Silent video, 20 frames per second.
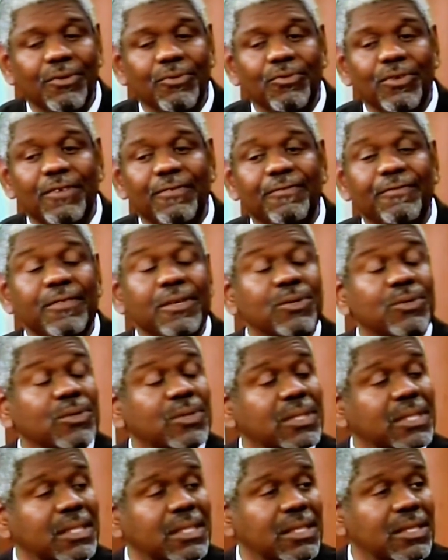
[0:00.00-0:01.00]

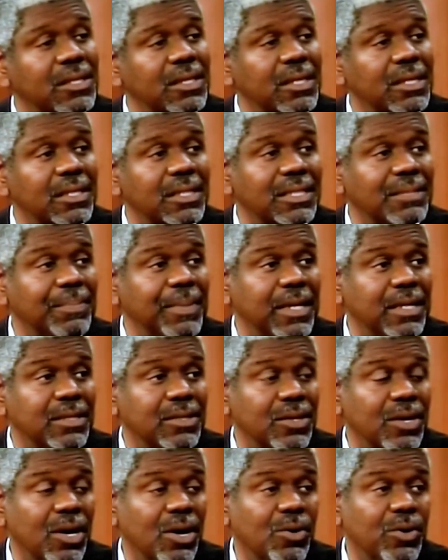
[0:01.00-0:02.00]
refuse to speak
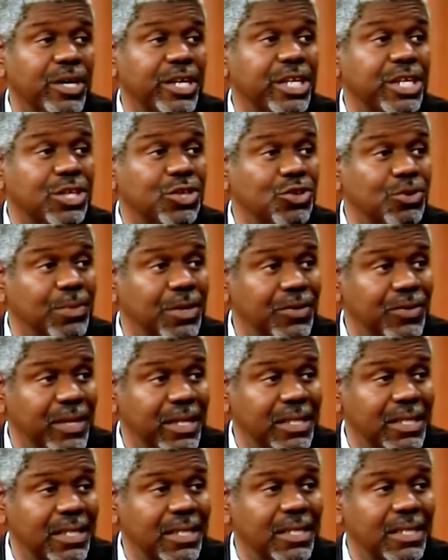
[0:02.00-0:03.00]
to our
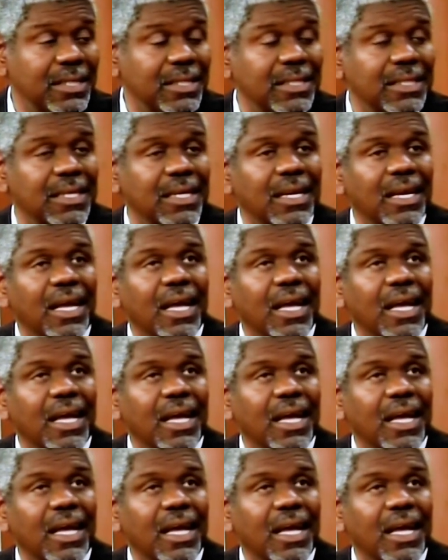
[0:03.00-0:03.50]
enumerators,